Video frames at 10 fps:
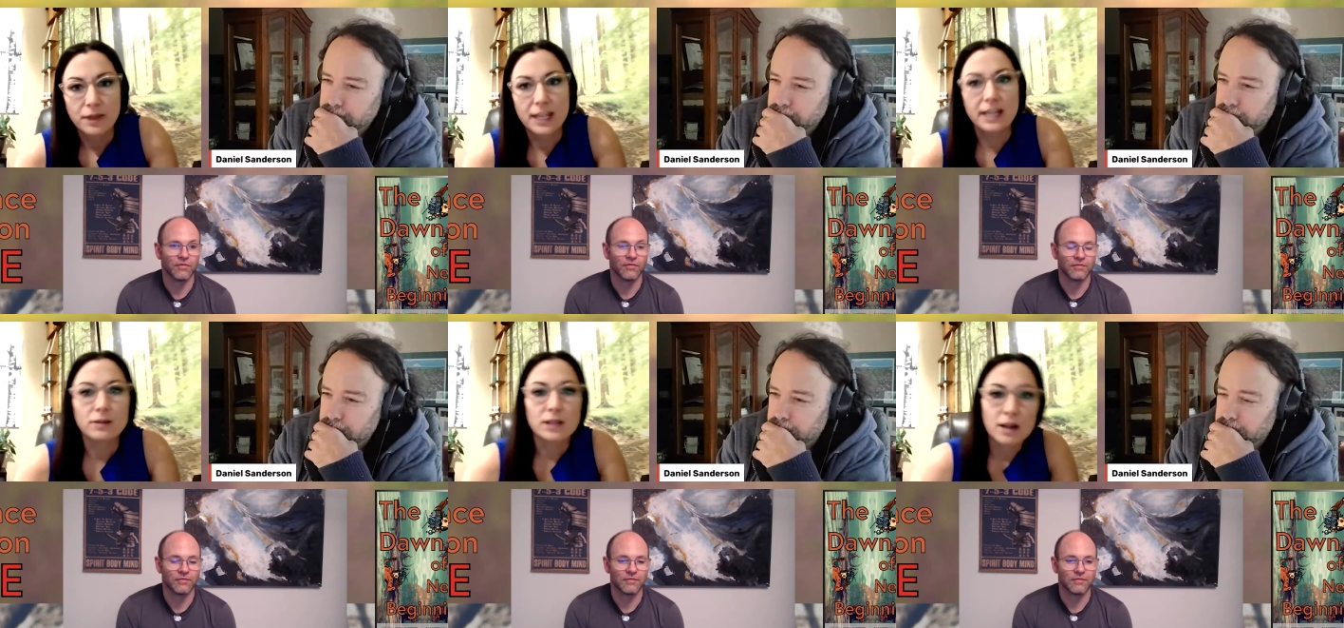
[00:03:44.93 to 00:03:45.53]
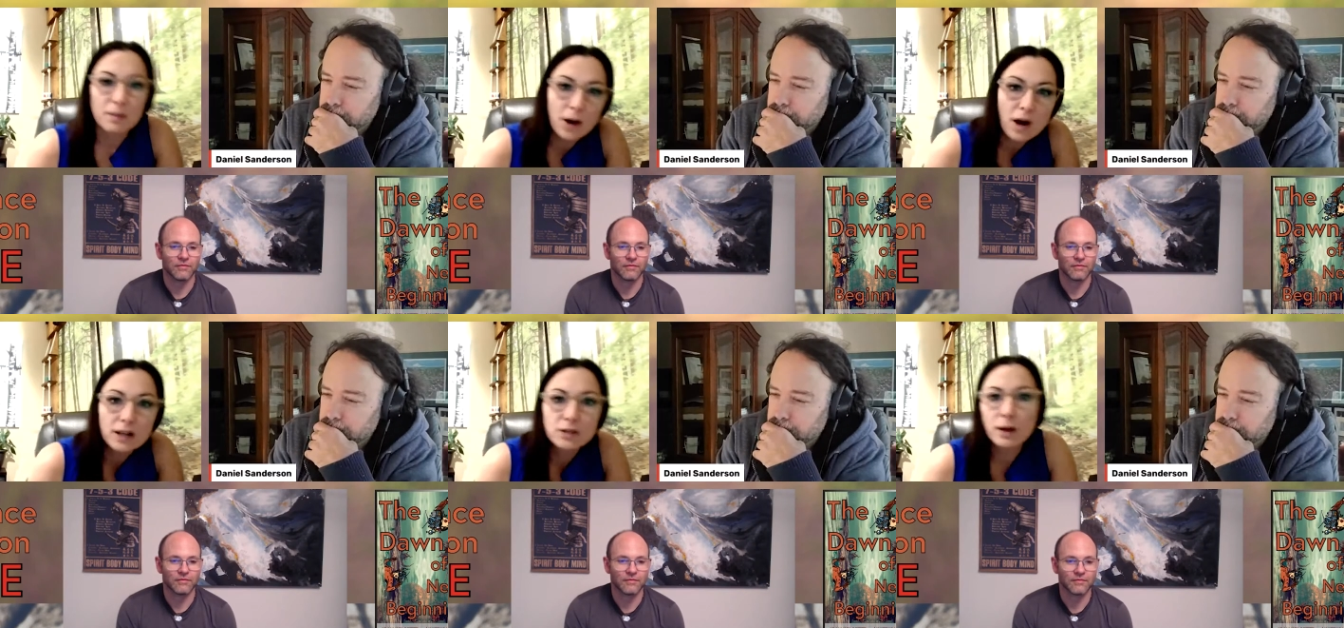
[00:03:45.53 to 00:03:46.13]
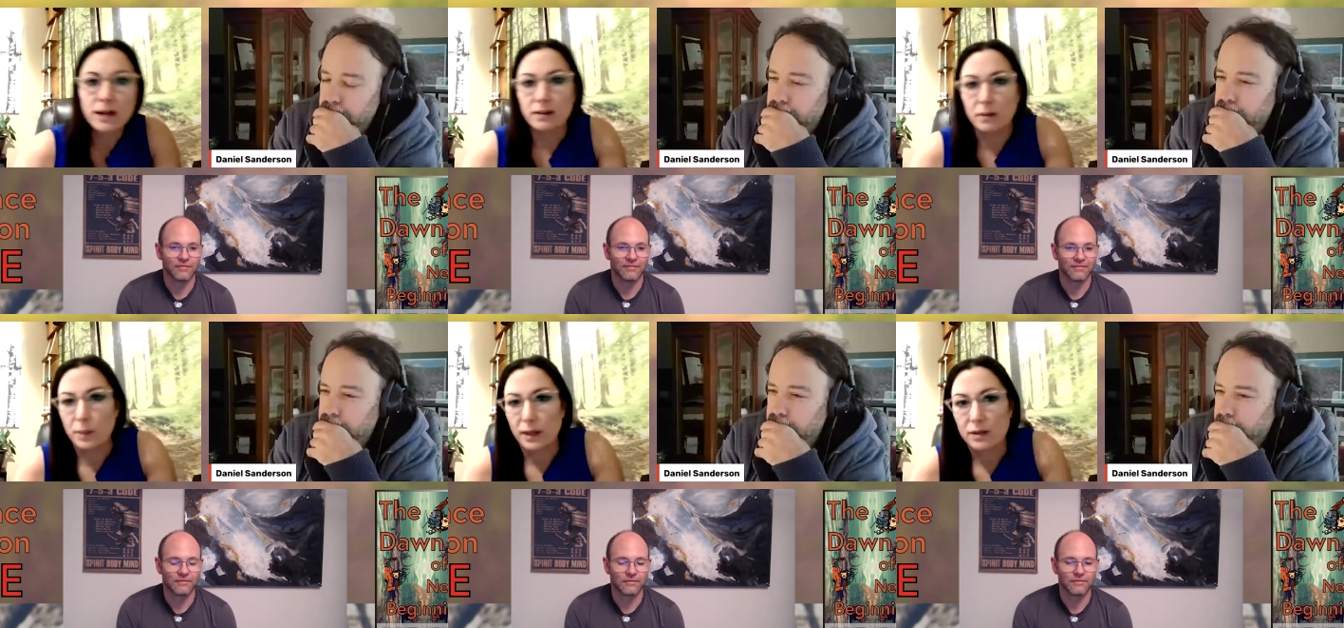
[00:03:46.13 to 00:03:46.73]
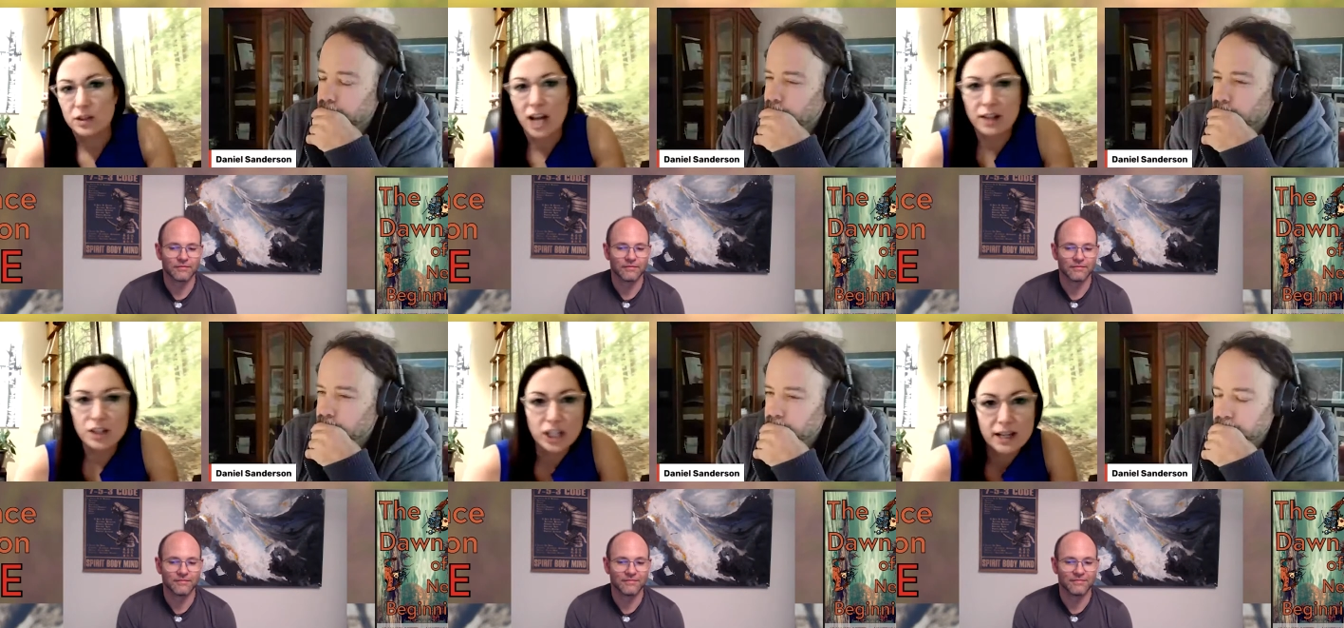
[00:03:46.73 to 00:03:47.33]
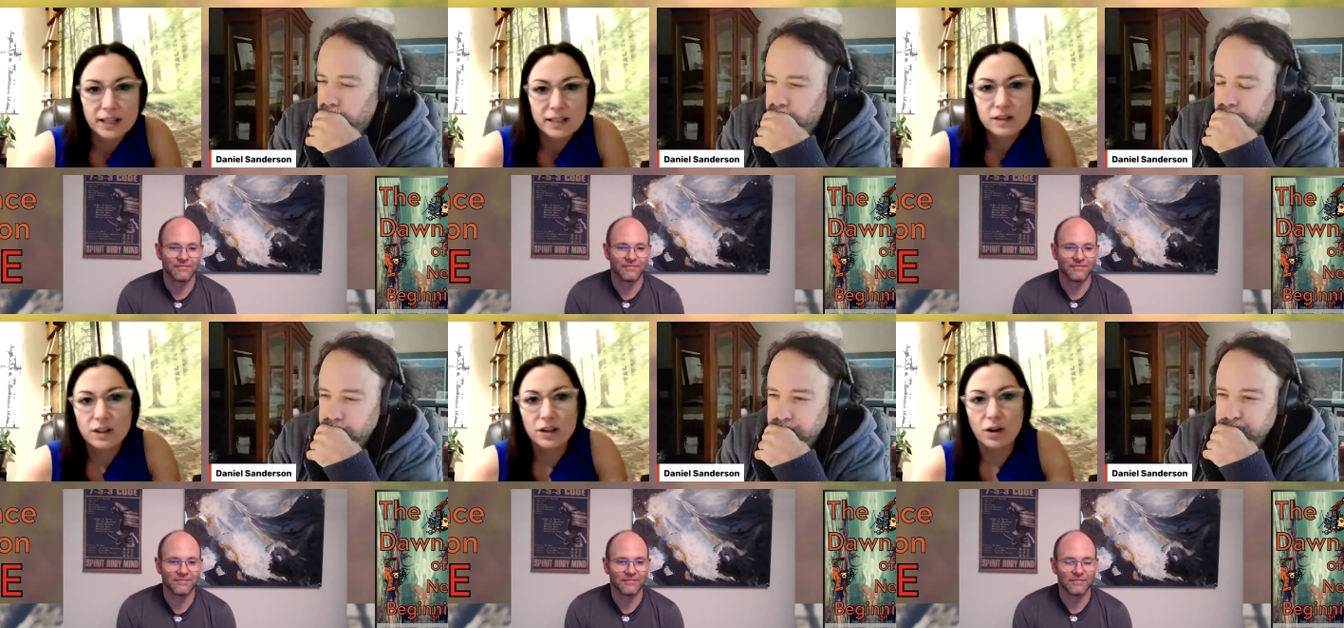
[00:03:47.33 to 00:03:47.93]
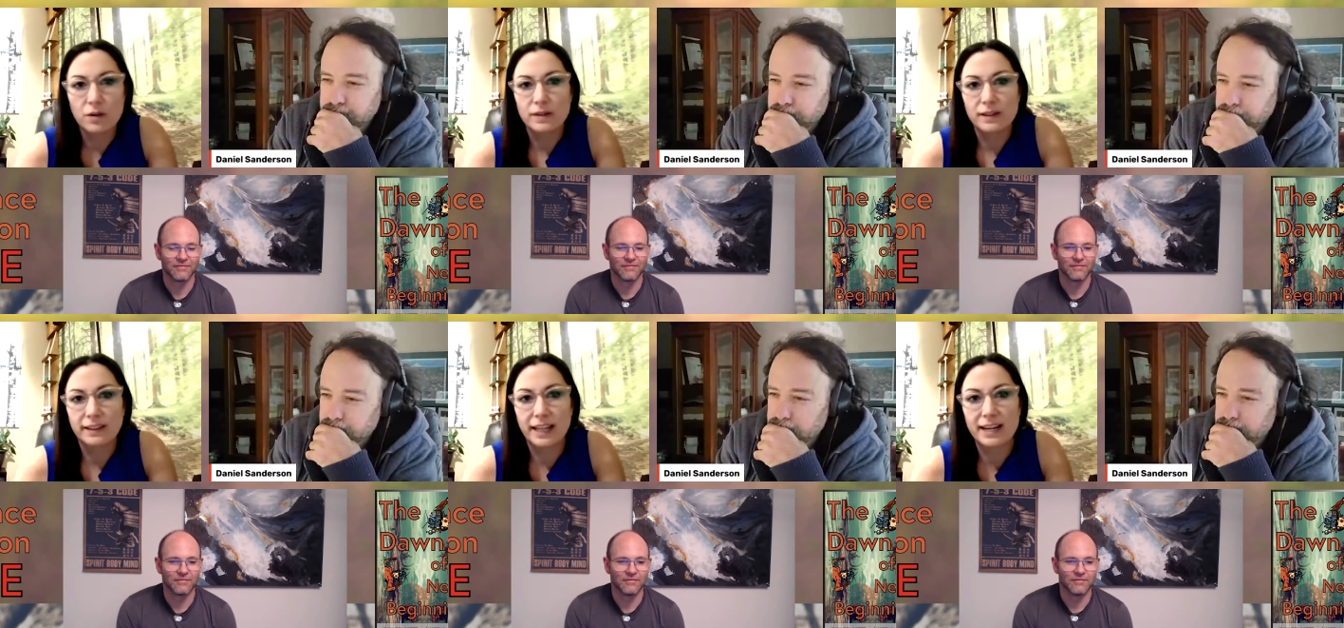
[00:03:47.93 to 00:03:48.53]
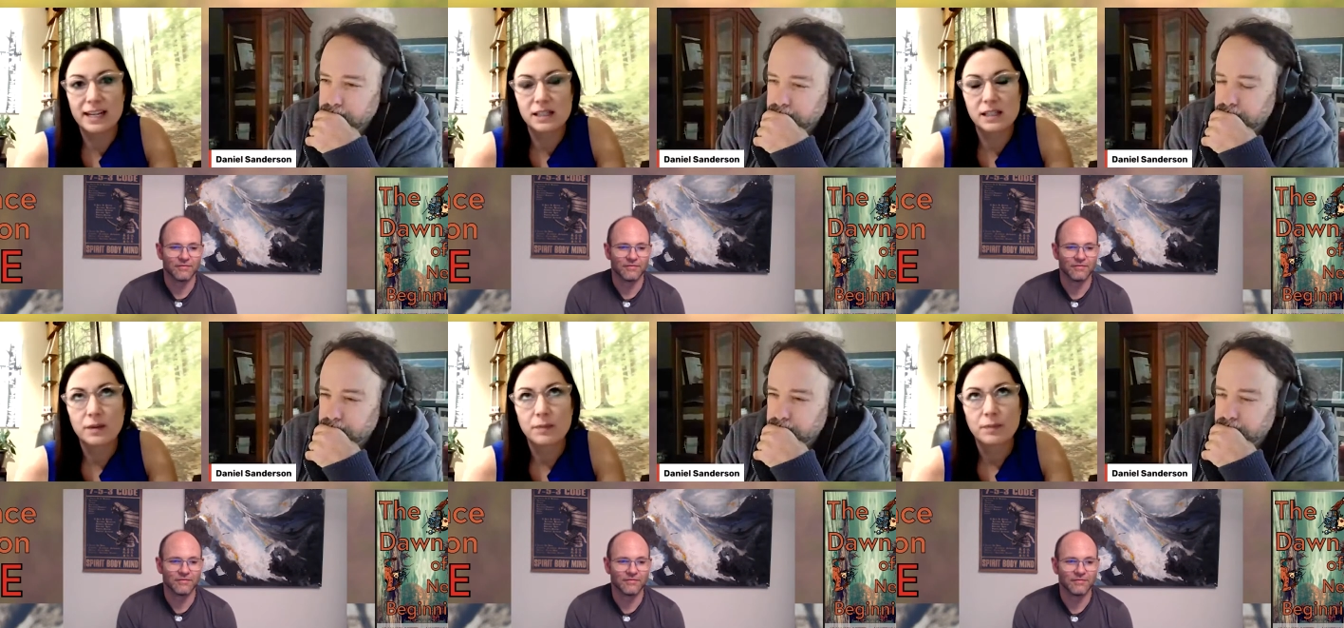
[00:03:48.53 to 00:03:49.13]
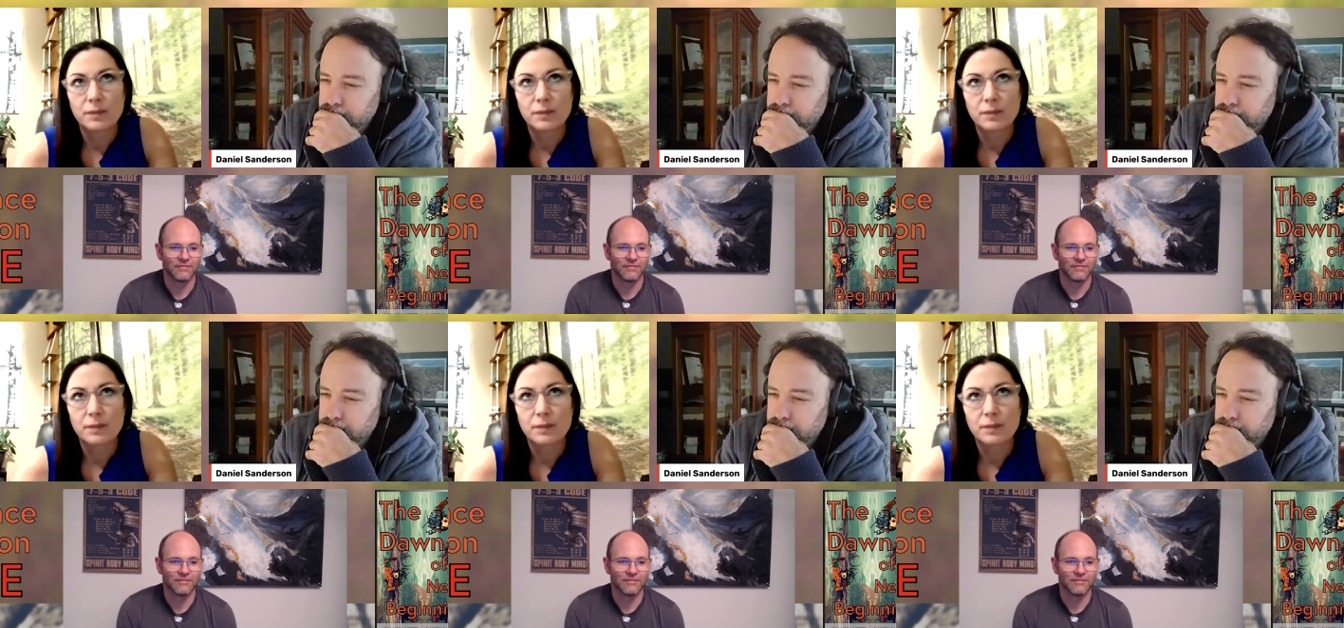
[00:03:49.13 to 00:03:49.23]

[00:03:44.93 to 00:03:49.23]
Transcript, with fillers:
Speaker 1: think outside of the box, right? A little bit, challenging us, you know, letting us